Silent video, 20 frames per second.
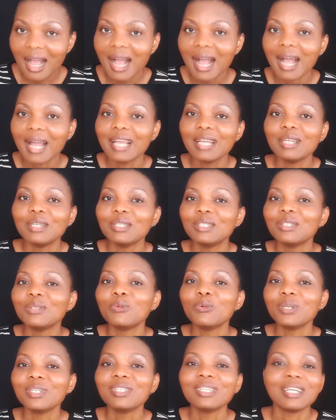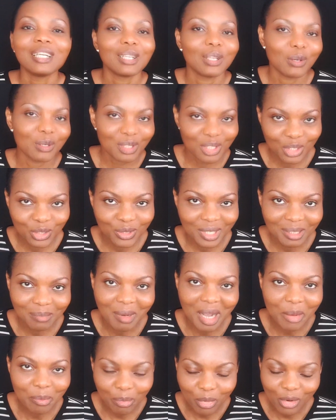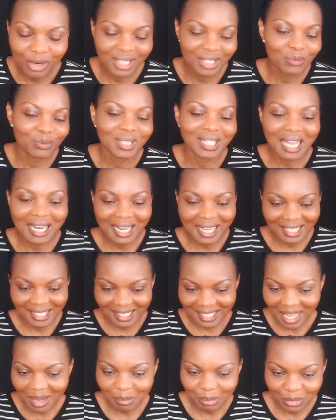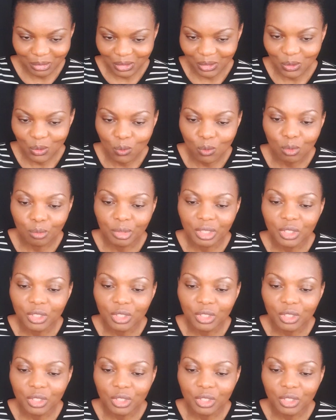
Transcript: I will illustrate my point with an example. So we'll be